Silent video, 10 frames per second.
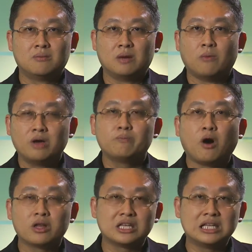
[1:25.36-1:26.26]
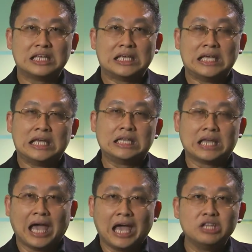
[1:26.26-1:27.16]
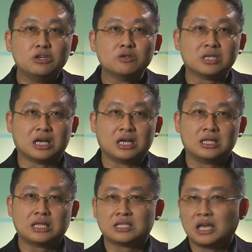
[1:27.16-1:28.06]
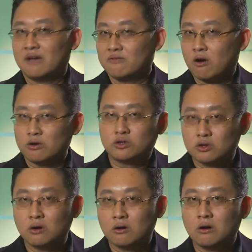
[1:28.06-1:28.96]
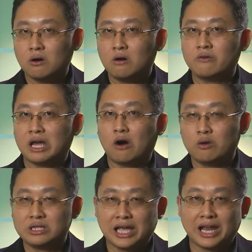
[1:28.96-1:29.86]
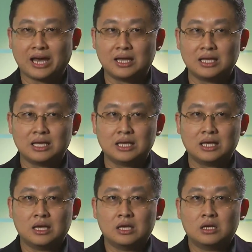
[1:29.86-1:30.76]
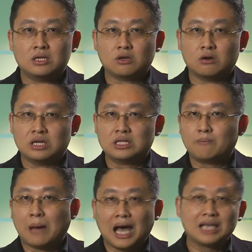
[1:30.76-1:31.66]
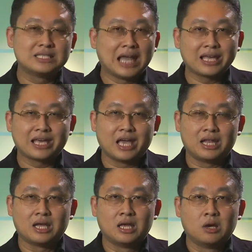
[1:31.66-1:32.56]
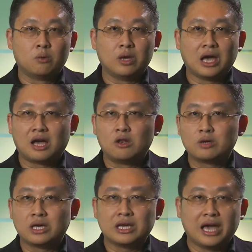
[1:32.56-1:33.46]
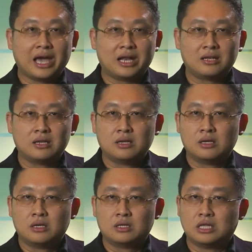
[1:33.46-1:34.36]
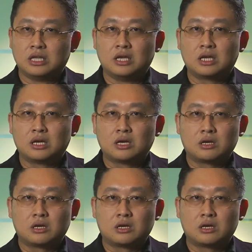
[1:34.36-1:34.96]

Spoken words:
But more importantly, the end user doesn't have control over their own data. So in the past decade, we are looking at the